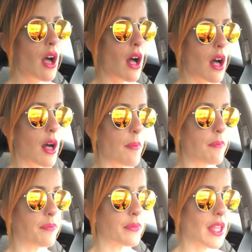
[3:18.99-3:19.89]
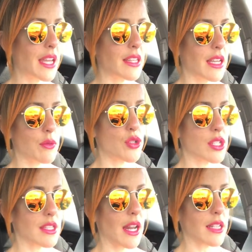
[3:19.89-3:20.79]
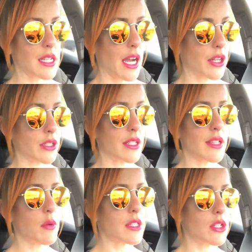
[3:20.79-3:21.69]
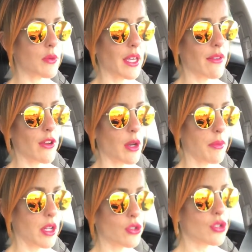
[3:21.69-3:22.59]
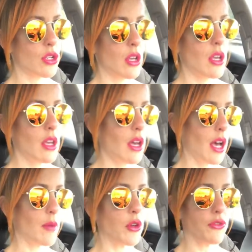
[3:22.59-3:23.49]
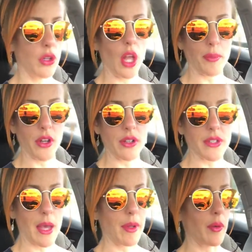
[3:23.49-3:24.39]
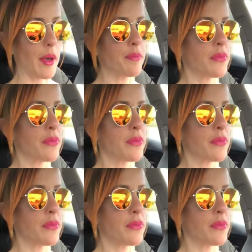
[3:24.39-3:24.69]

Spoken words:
I think I was just getting tired because I wasn't doing it very much, or for a long period of time anyway.